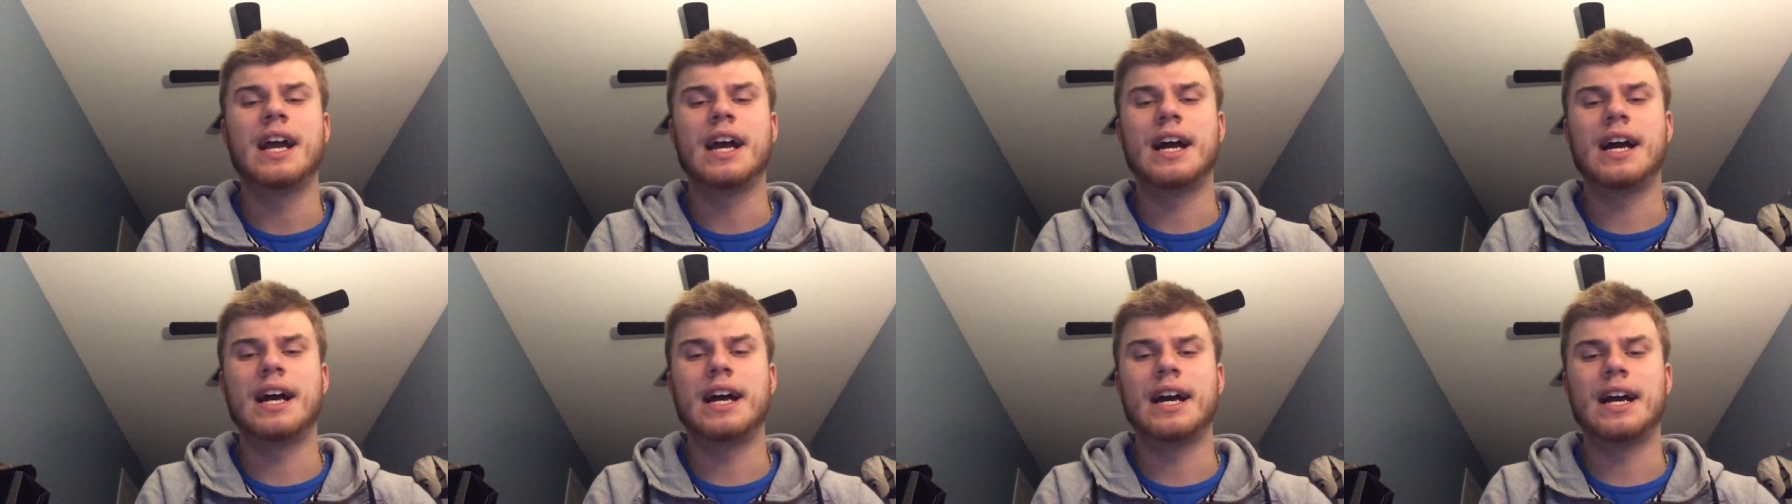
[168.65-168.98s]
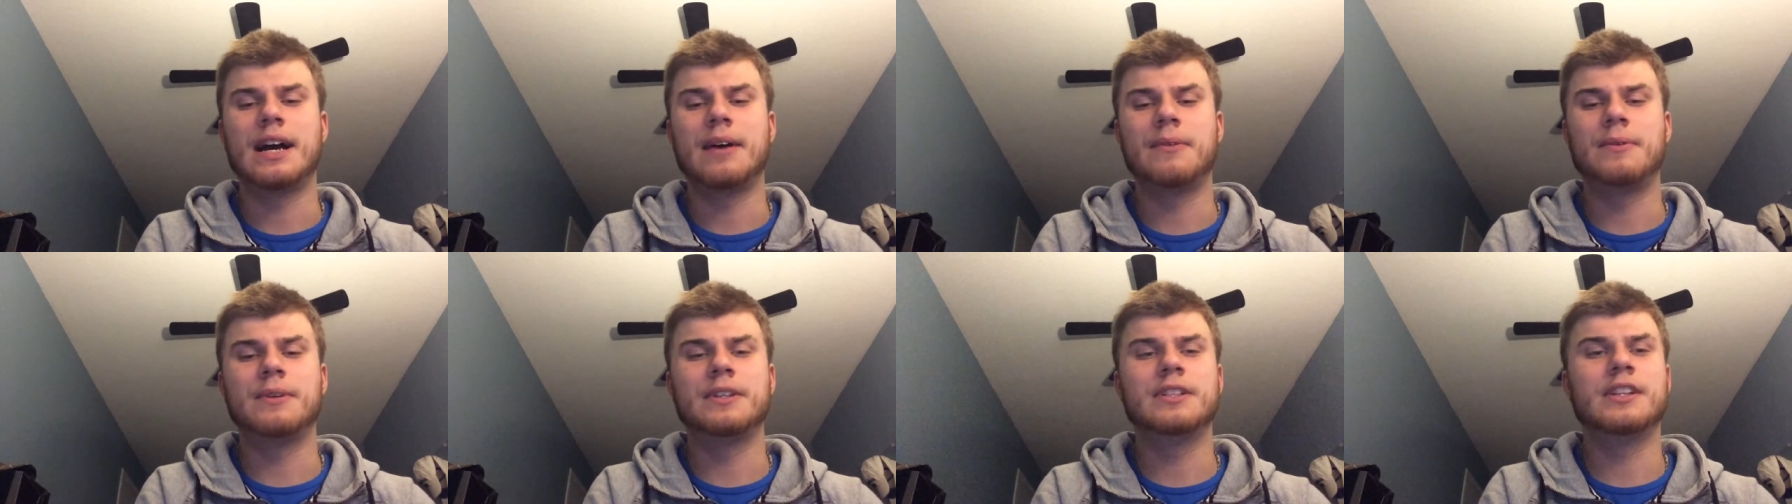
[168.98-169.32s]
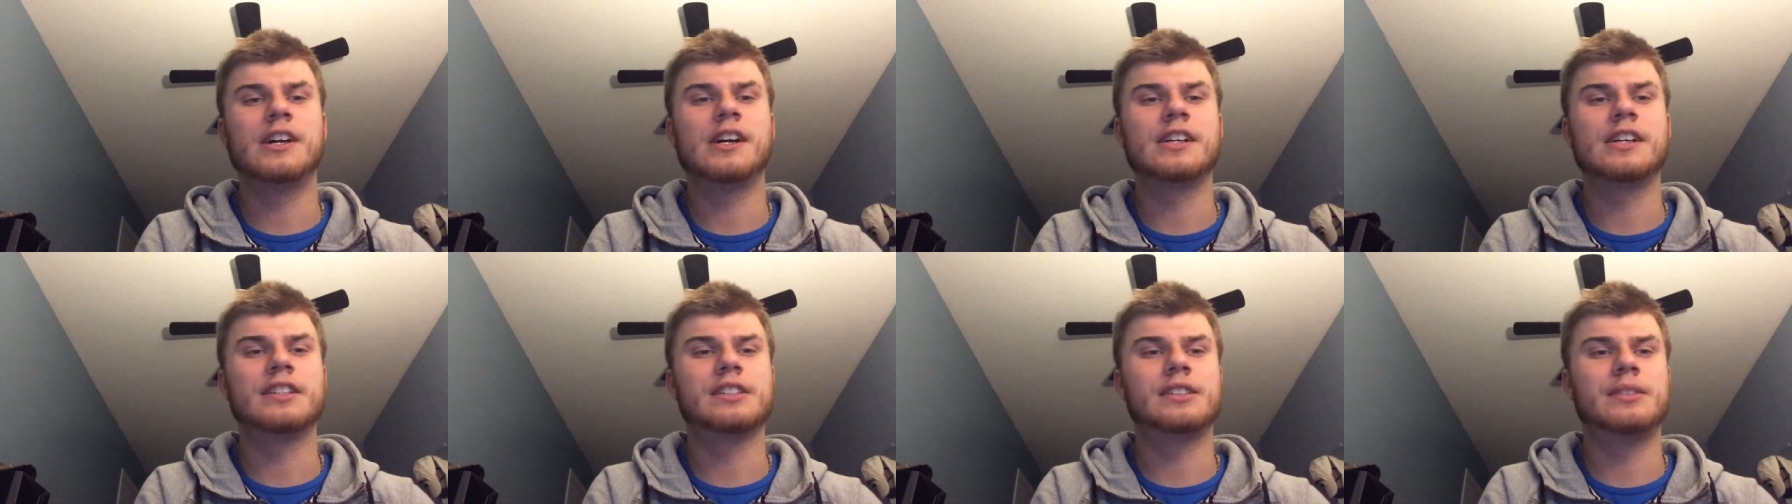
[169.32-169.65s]
Uh, we
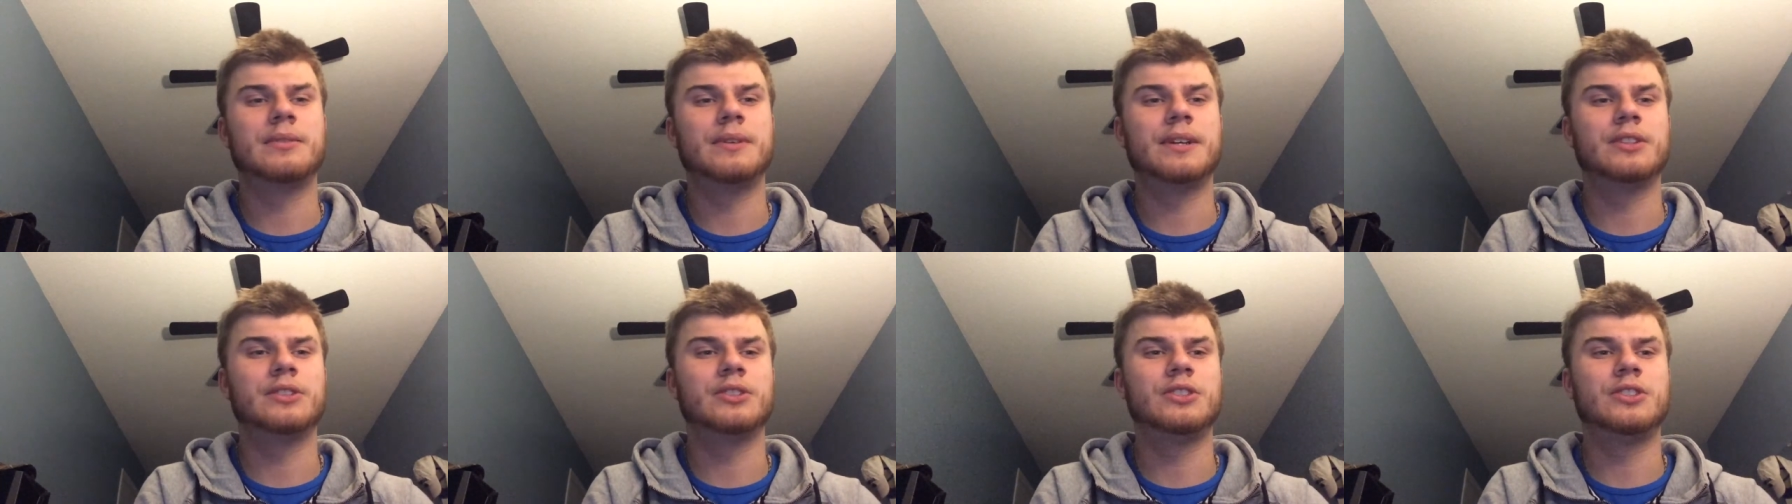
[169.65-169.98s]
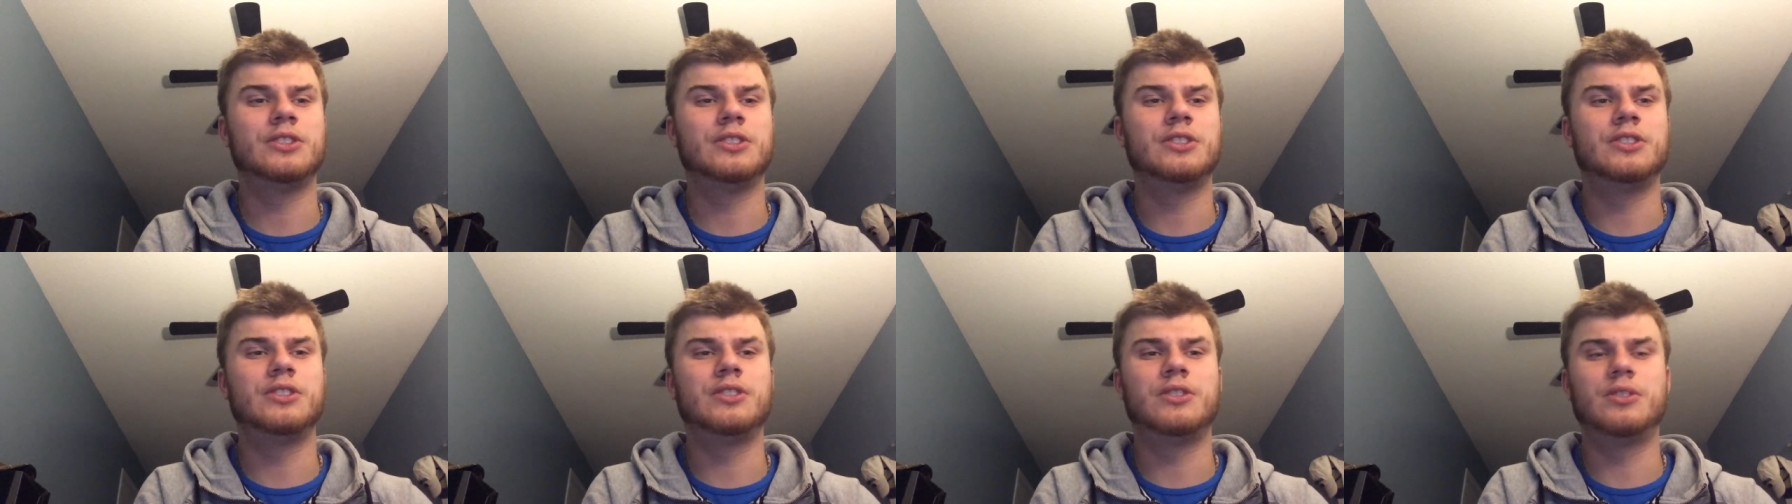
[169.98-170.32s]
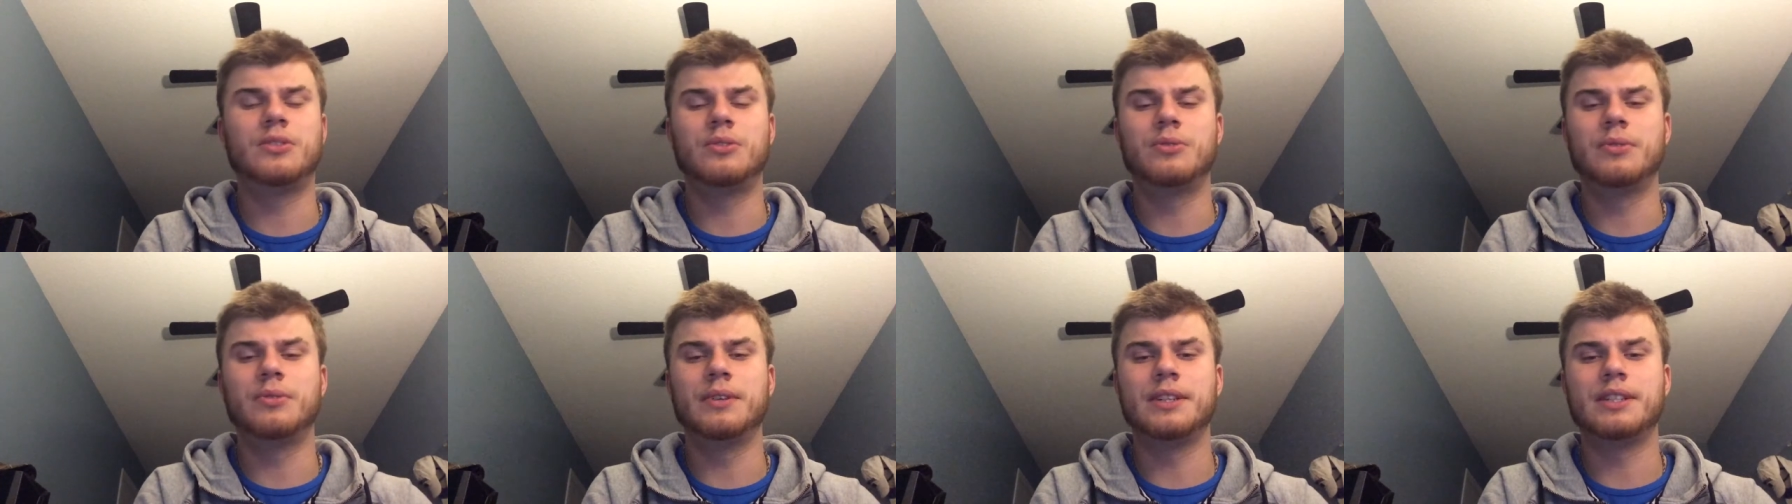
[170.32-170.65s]
lost around
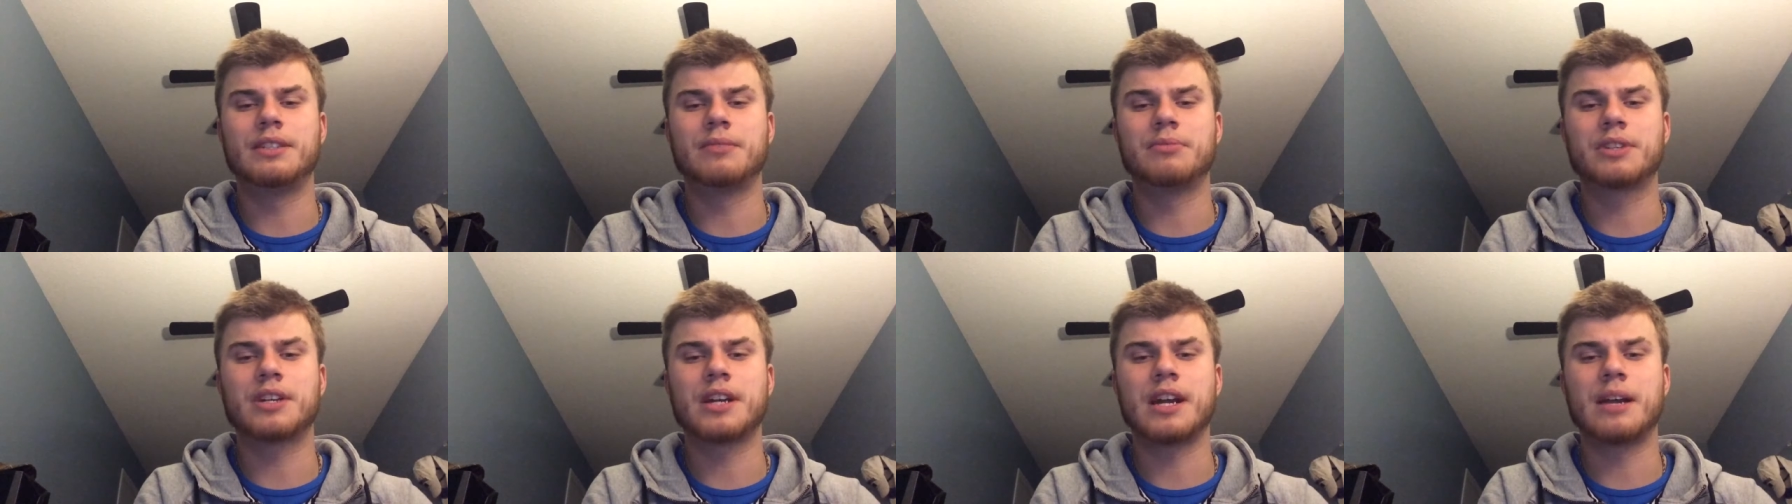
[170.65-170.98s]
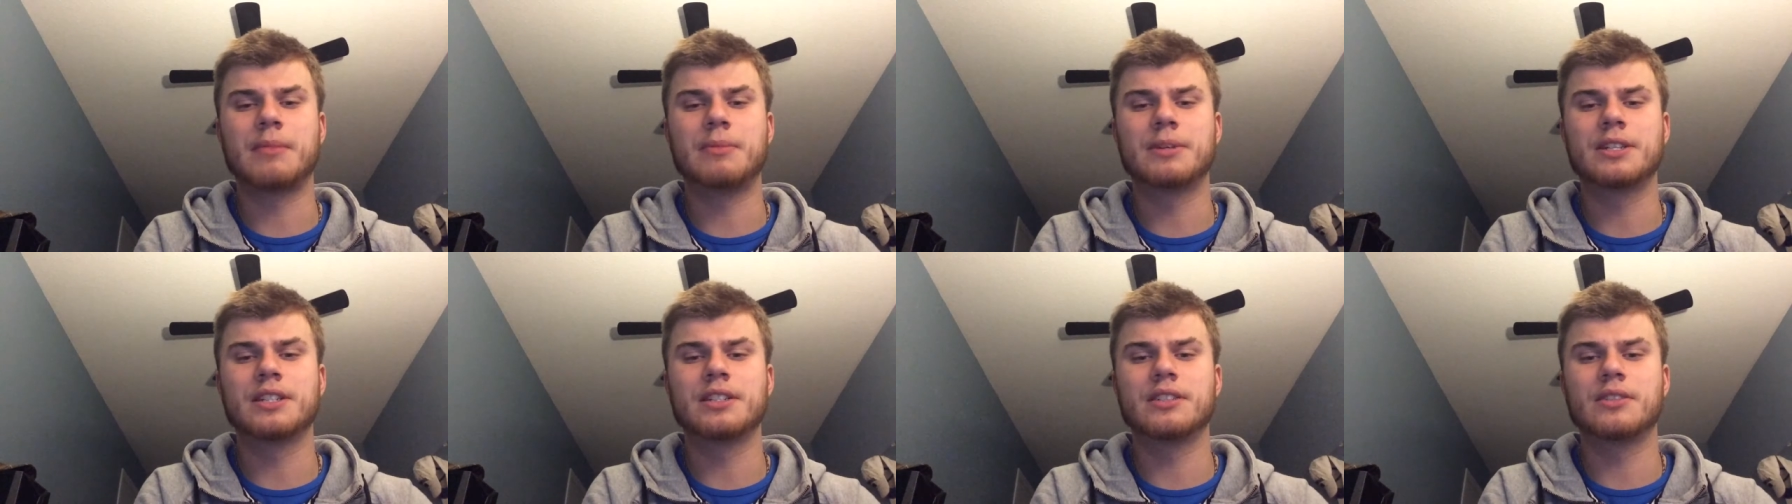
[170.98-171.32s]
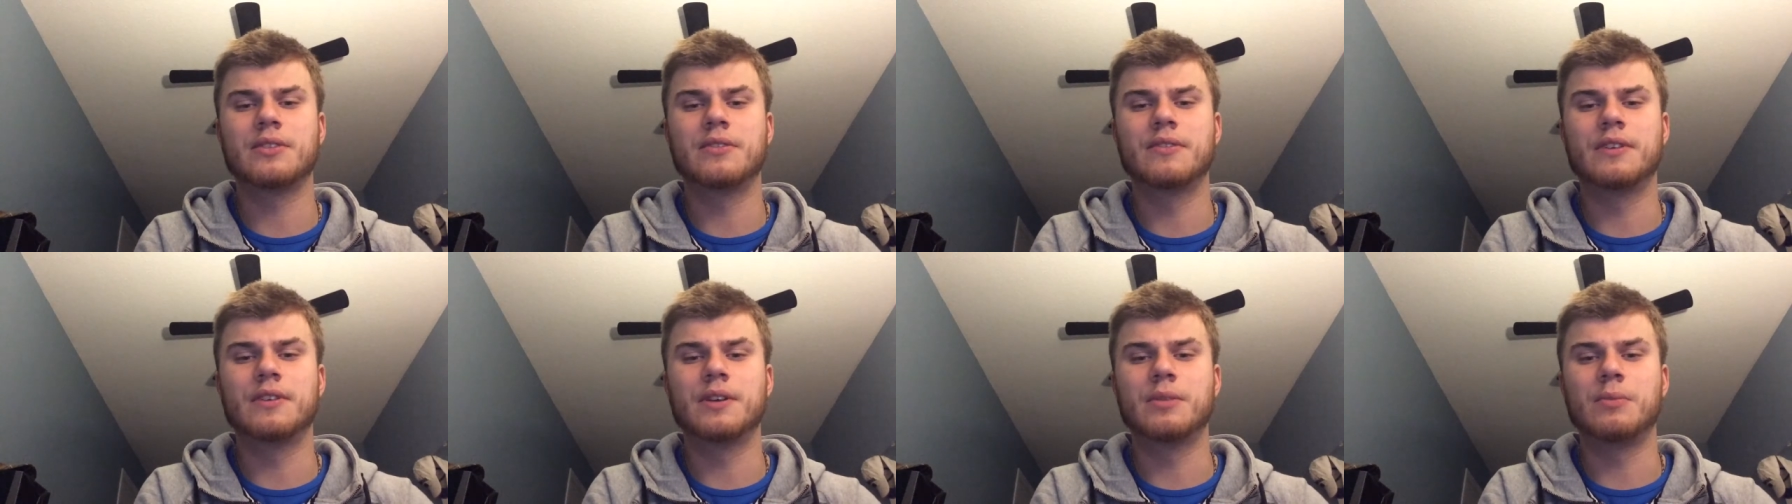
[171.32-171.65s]
three subscribers
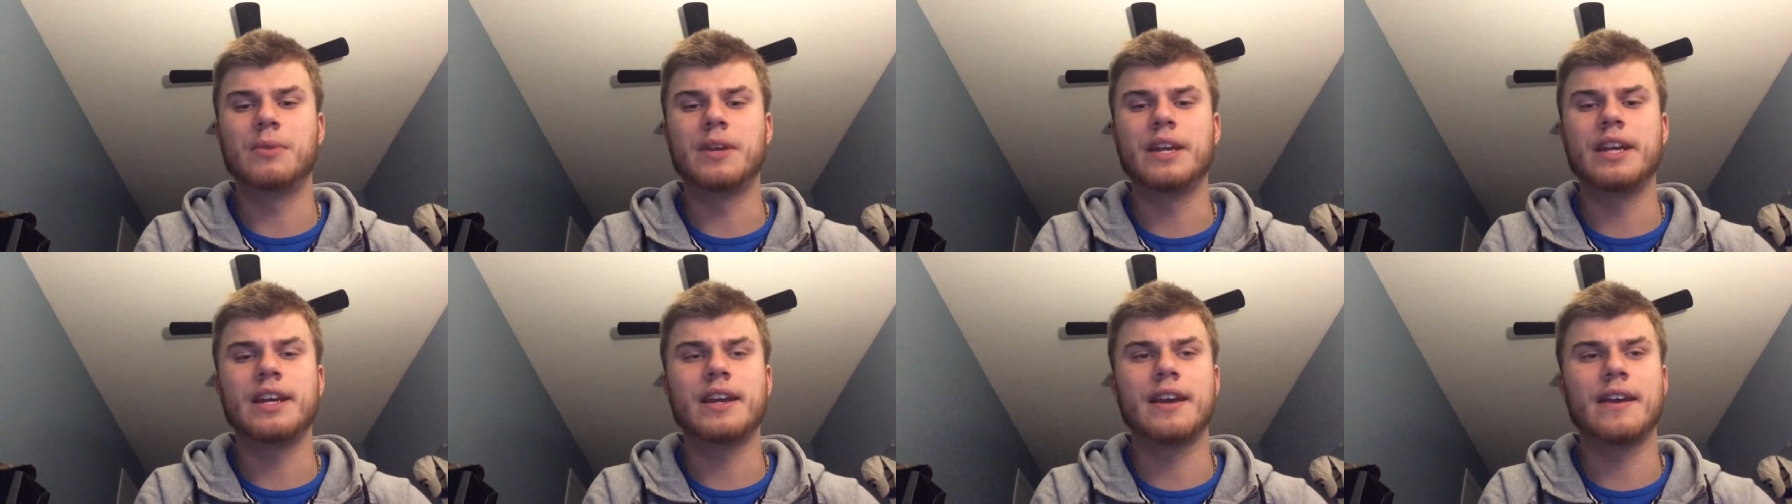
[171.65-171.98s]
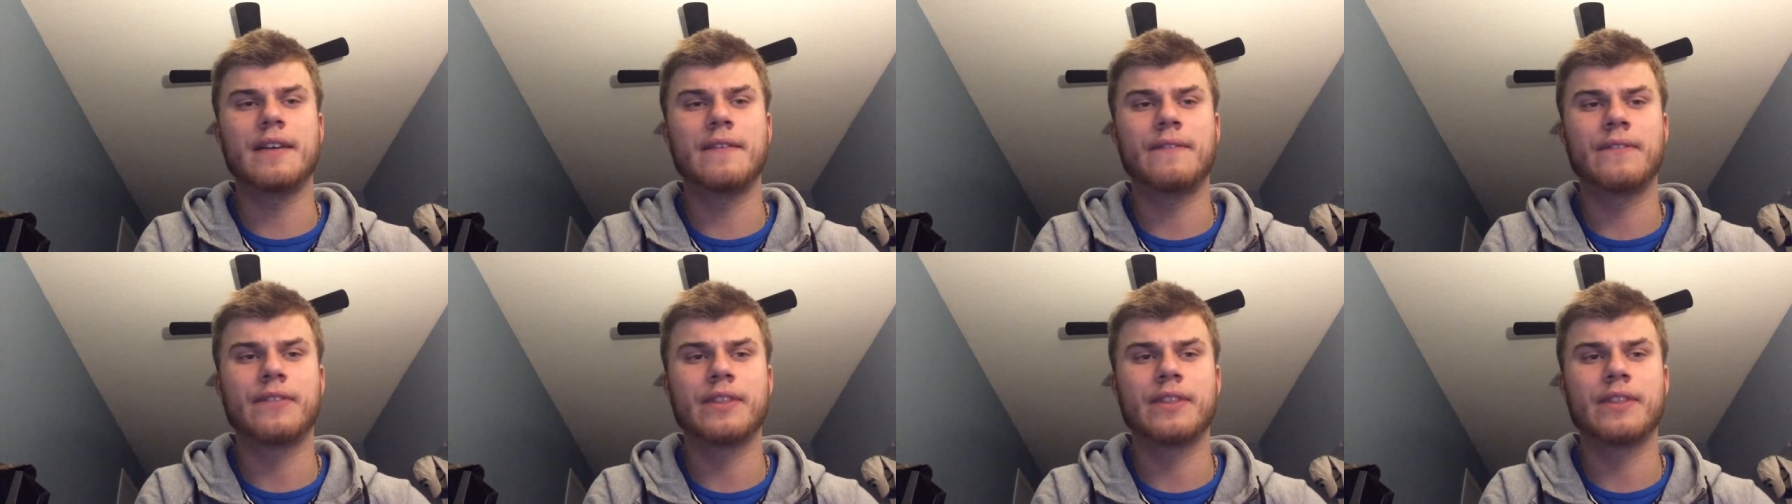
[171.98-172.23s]
over the week,